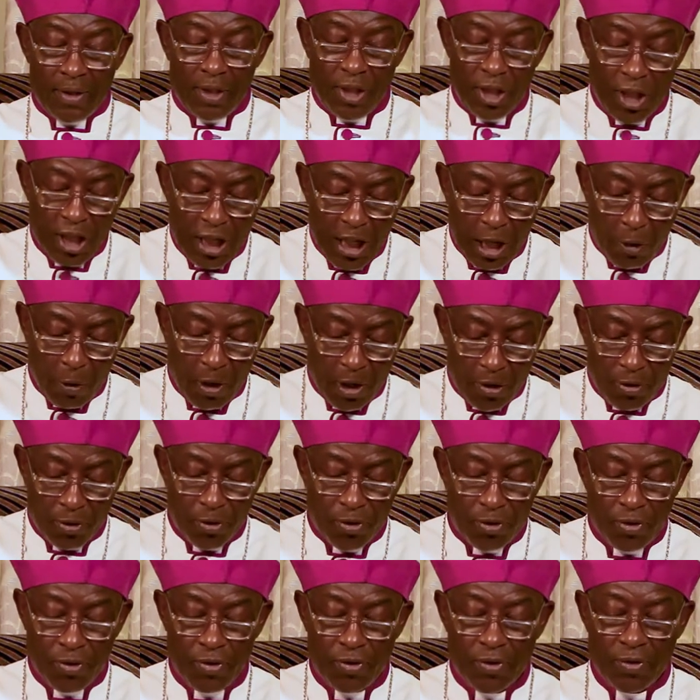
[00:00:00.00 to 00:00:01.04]
Dear
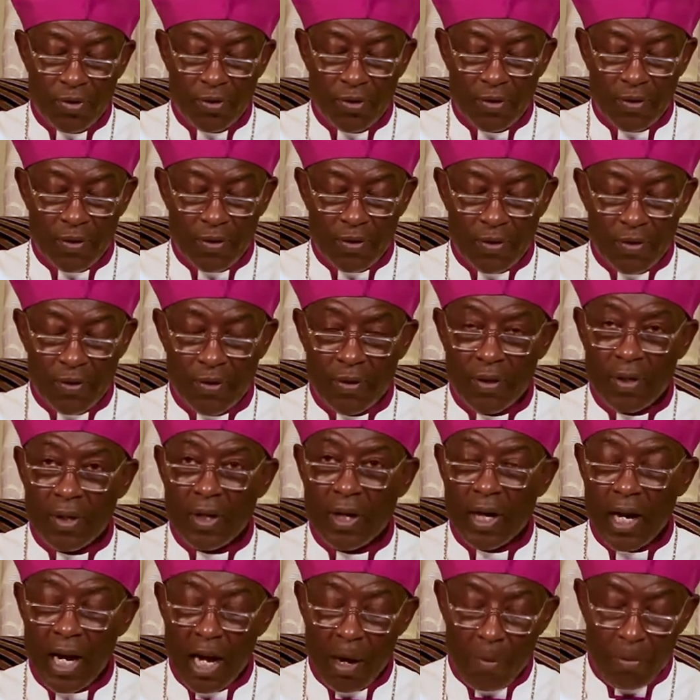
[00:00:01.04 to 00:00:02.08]
ones,
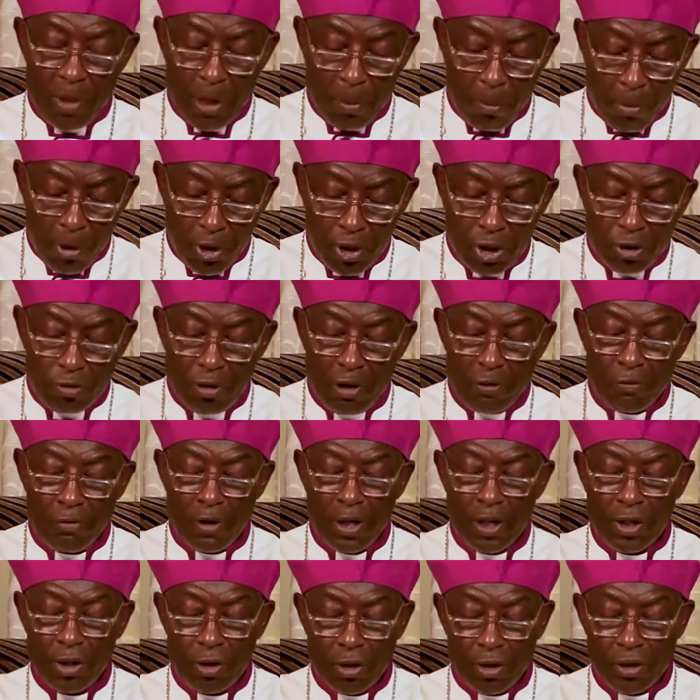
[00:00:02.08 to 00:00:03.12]
I am the Most
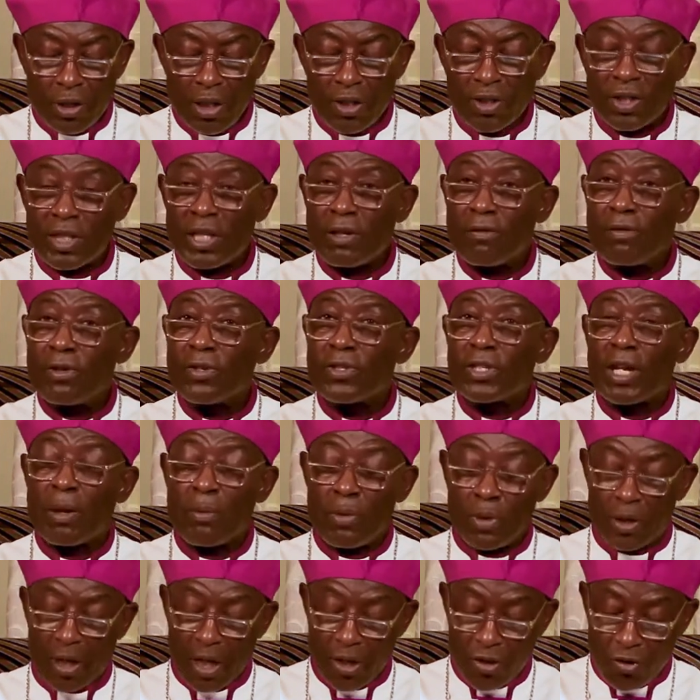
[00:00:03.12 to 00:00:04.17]
Reverend Dr. Stephen
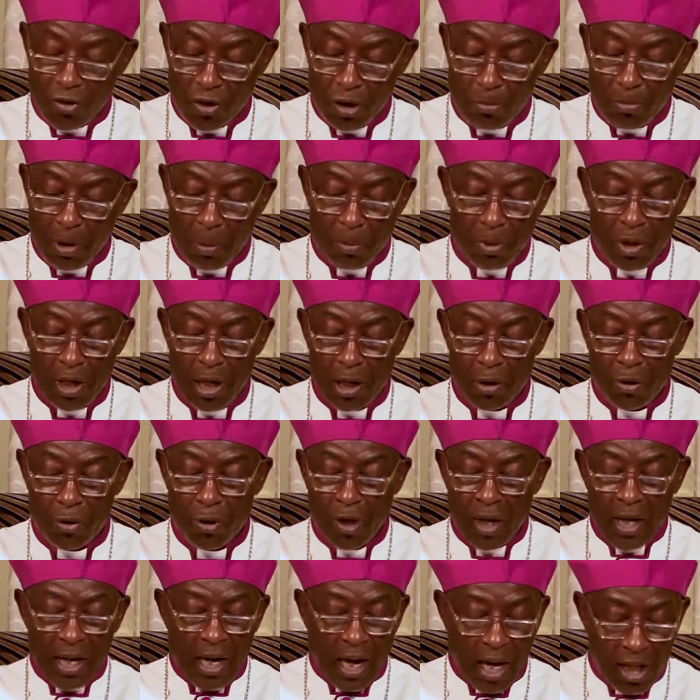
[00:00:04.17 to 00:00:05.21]
Samuel Kazimba Mugaru,
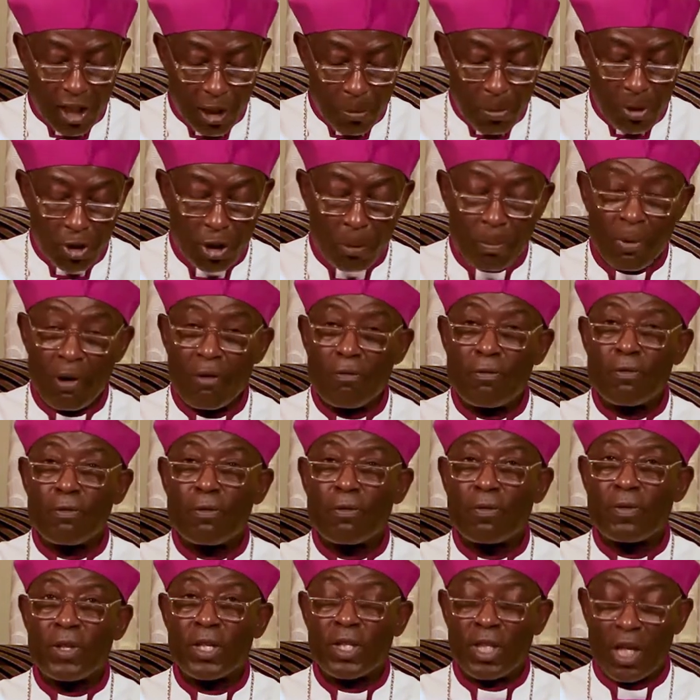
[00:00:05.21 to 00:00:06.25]
Archbishop of
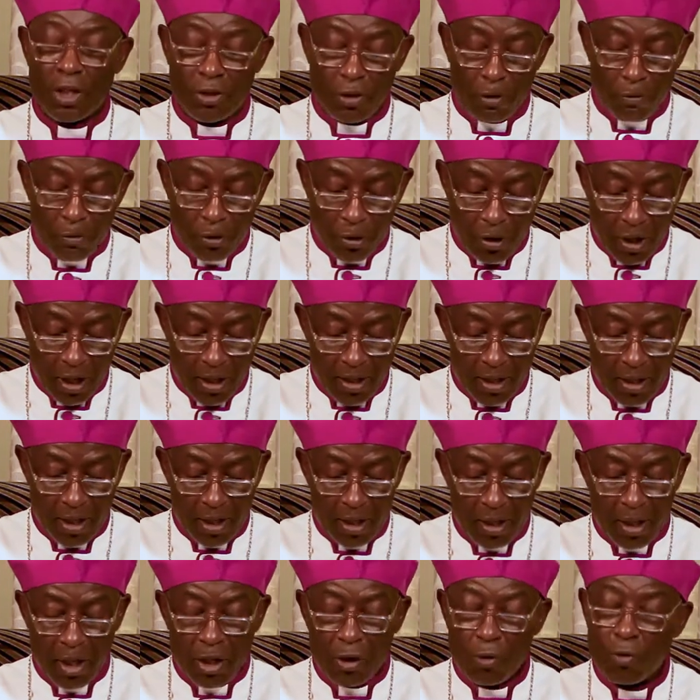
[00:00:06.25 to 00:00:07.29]
the Church of Uganda,
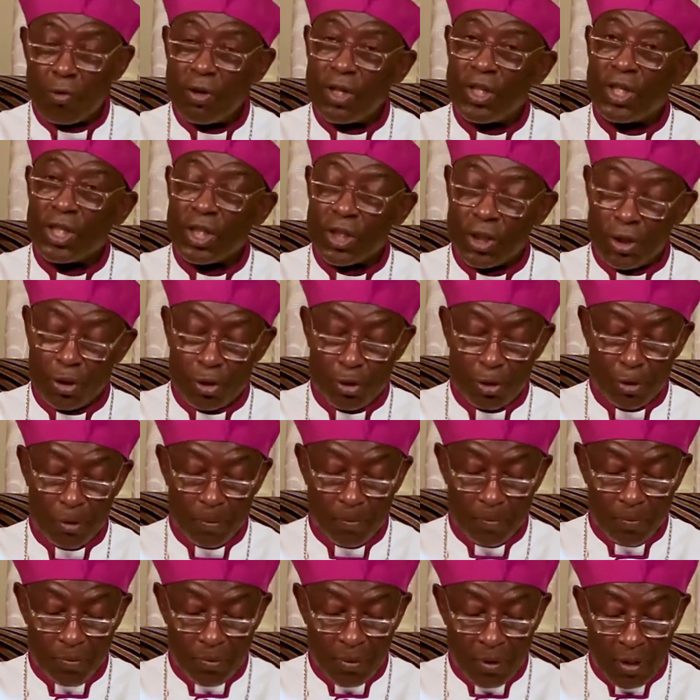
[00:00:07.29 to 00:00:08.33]
greeting you.
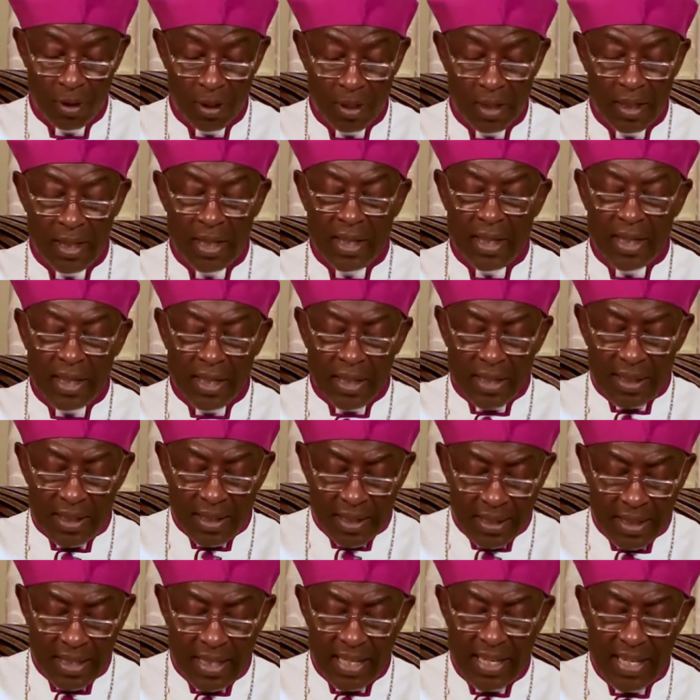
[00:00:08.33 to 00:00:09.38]

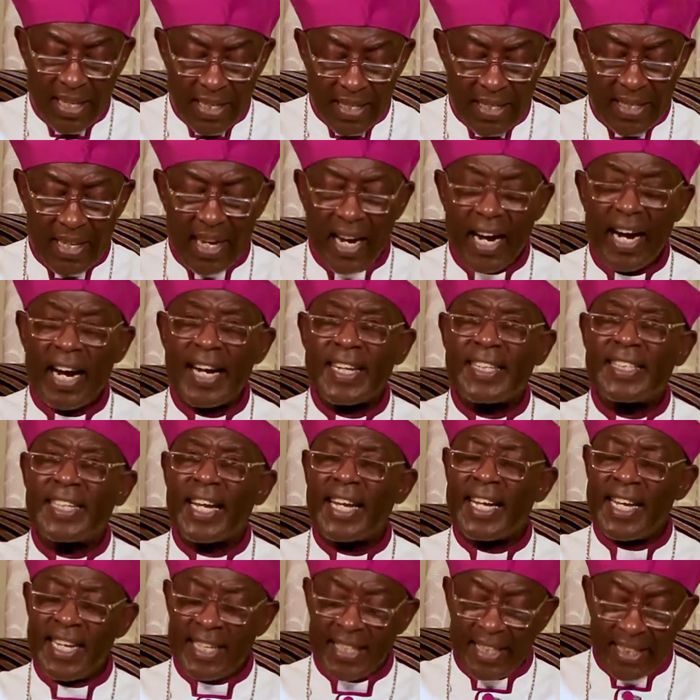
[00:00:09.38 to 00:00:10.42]
These are
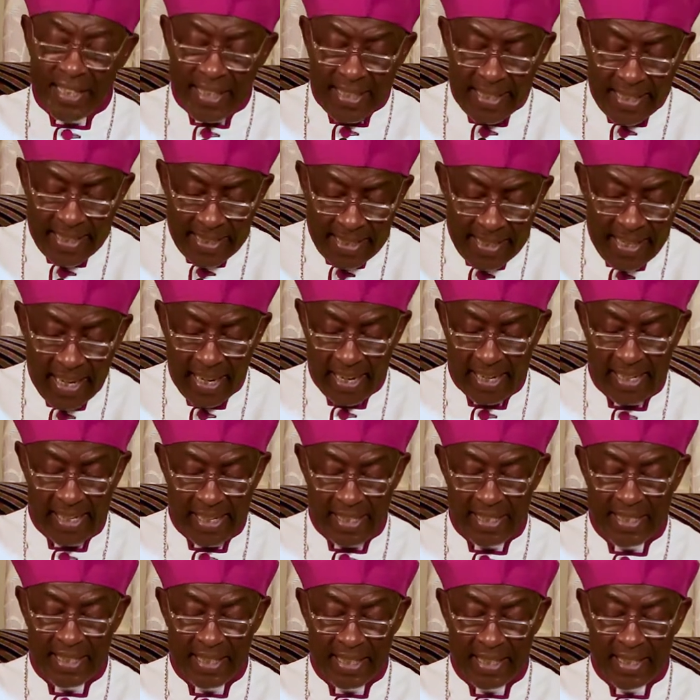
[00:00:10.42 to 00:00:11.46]
challenging
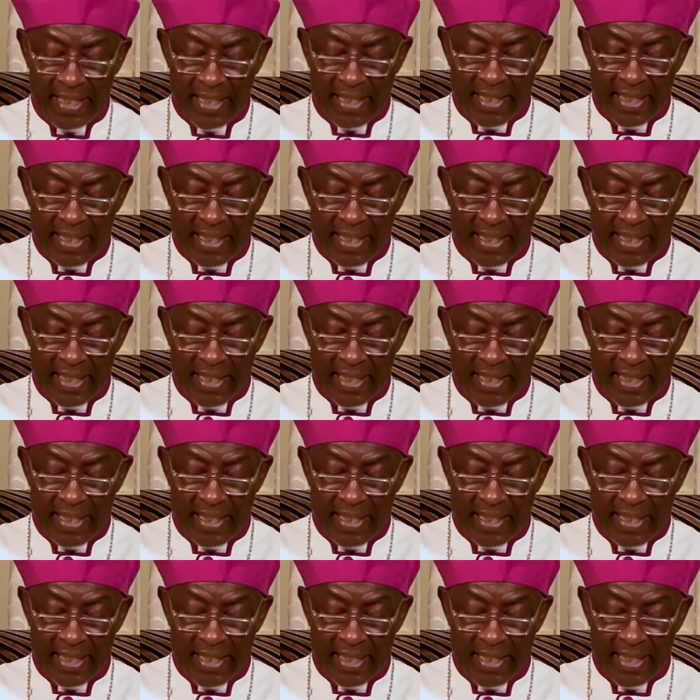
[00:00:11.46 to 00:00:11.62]
days